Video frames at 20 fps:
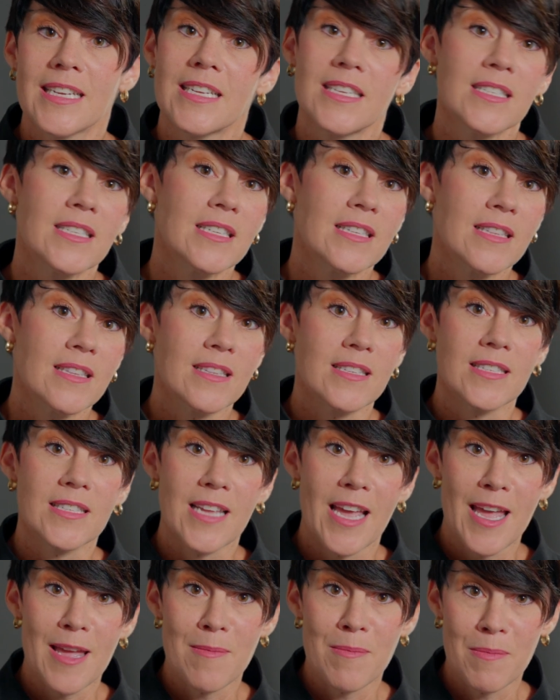isn't the
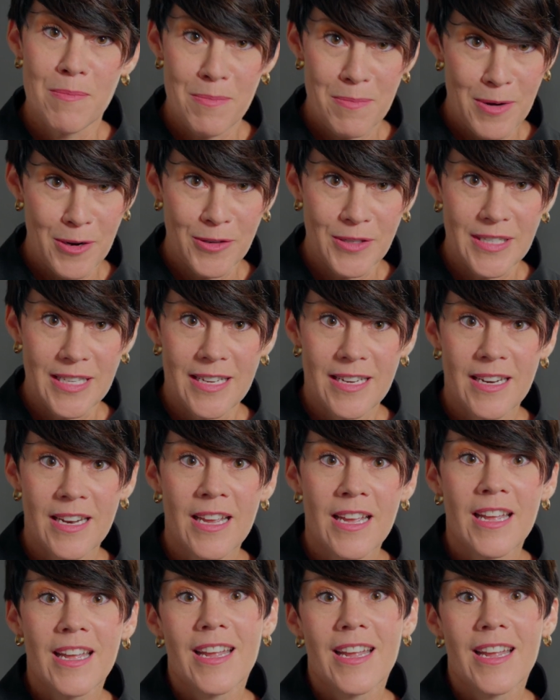same person